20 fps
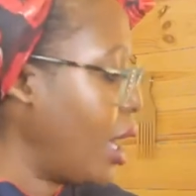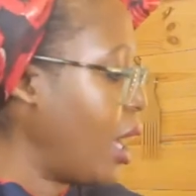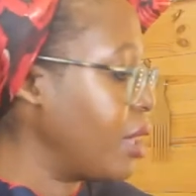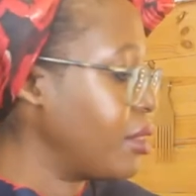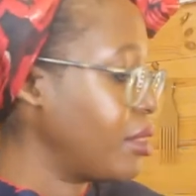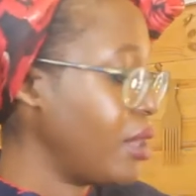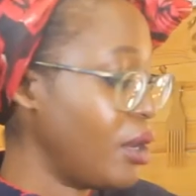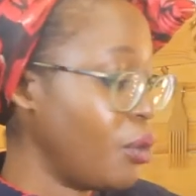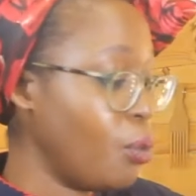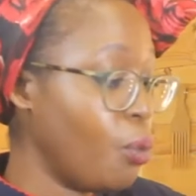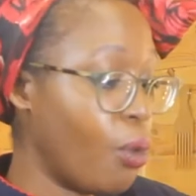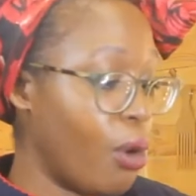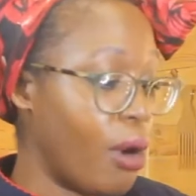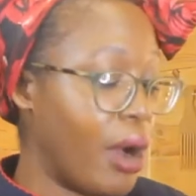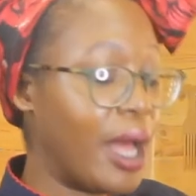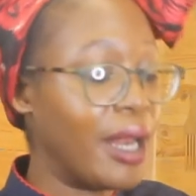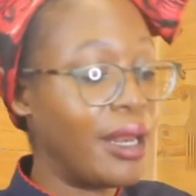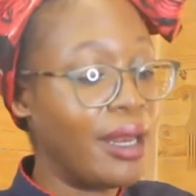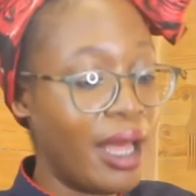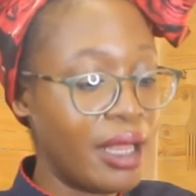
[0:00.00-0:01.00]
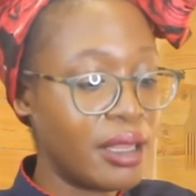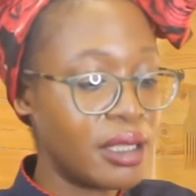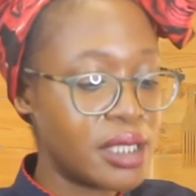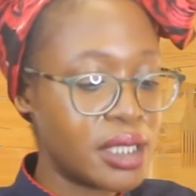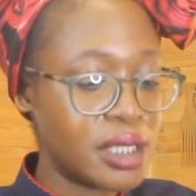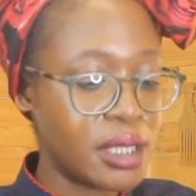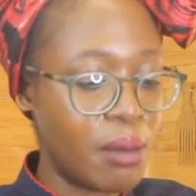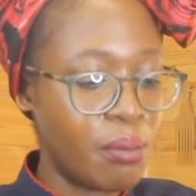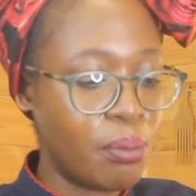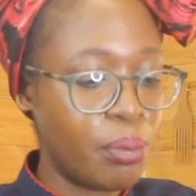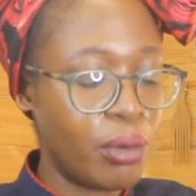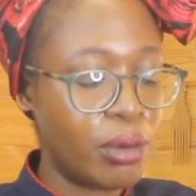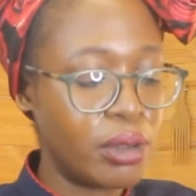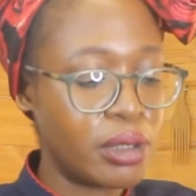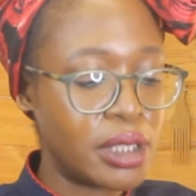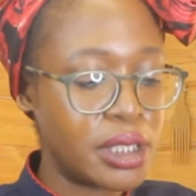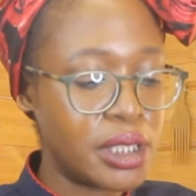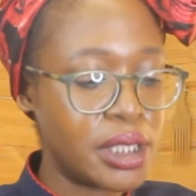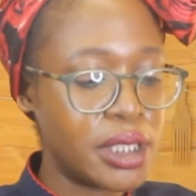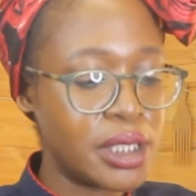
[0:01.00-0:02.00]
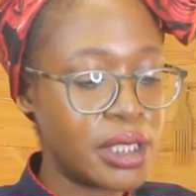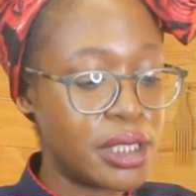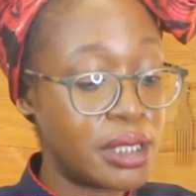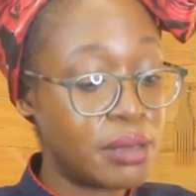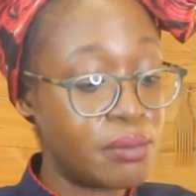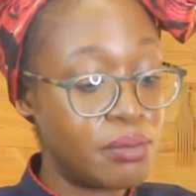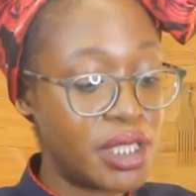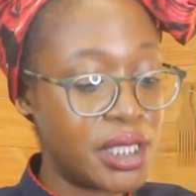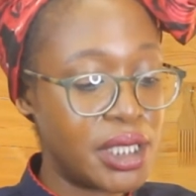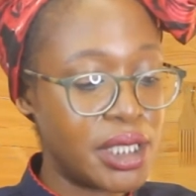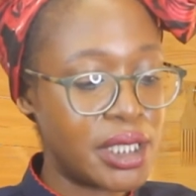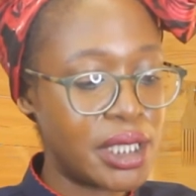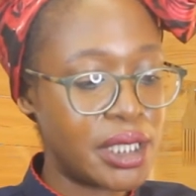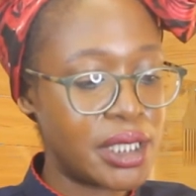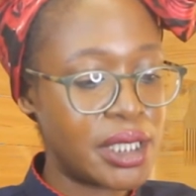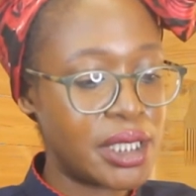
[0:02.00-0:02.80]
I then wore another sample. This is Mr.